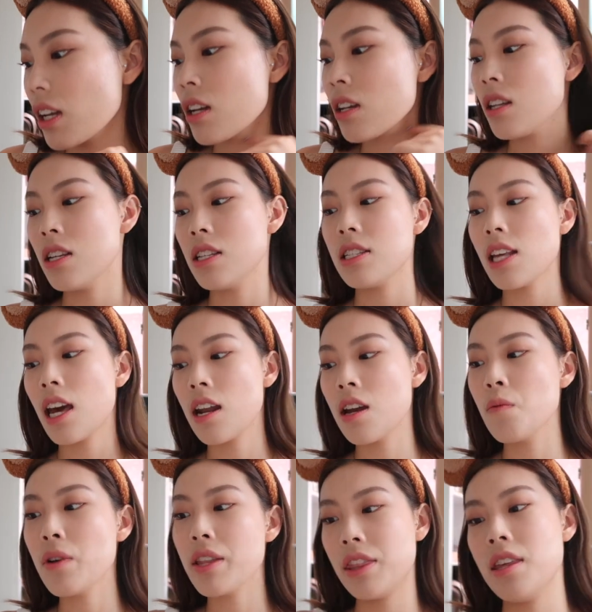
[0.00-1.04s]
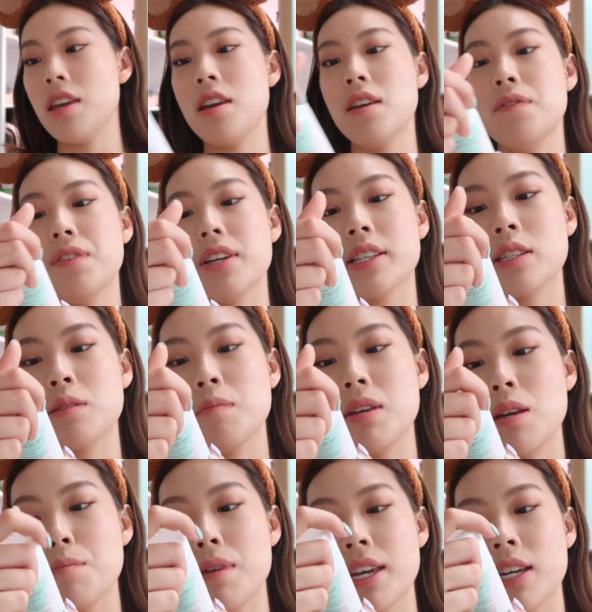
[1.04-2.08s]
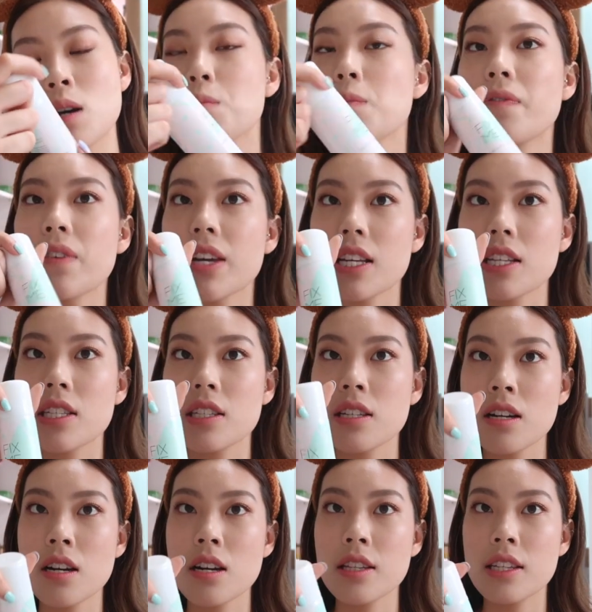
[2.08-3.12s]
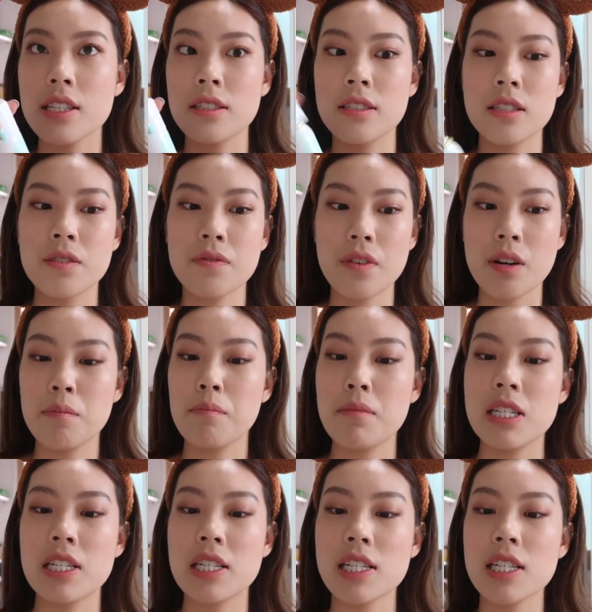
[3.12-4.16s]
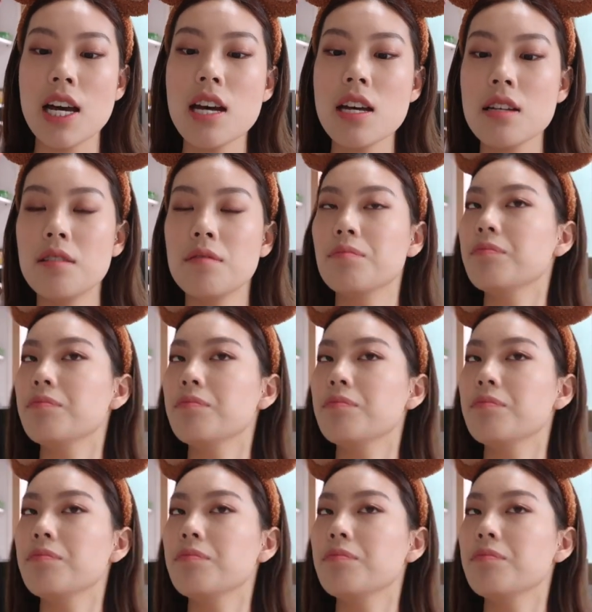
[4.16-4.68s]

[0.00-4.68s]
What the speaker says: I'm gonna set it with the Fix Me Makeup Fixer. This was from Misha.